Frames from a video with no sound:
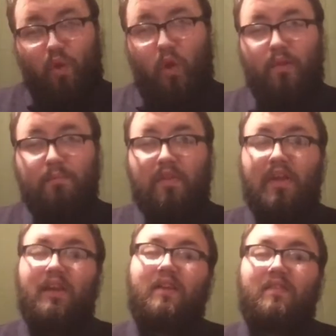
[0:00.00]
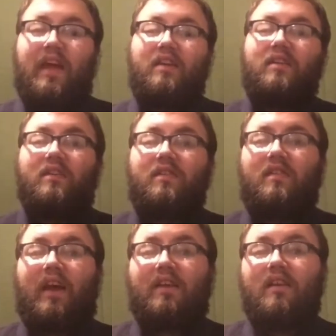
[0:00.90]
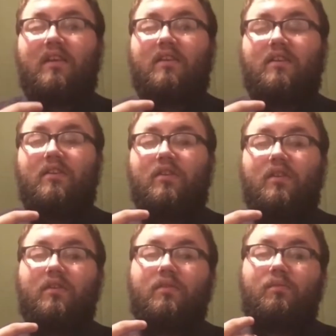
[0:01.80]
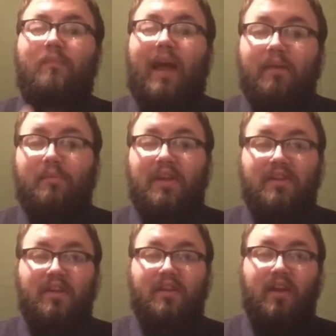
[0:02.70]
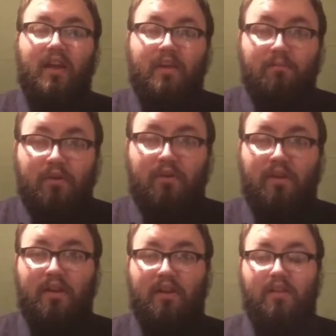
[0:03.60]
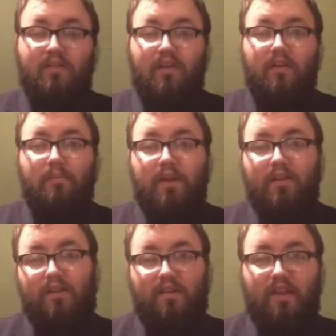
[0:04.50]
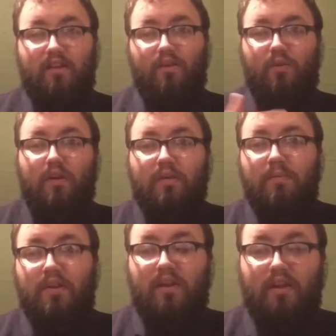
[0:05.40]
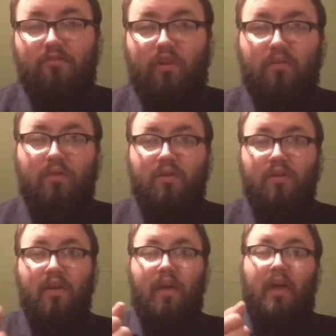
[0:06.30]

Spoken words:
All I'm saying is that my opinion, a community leader or a community in general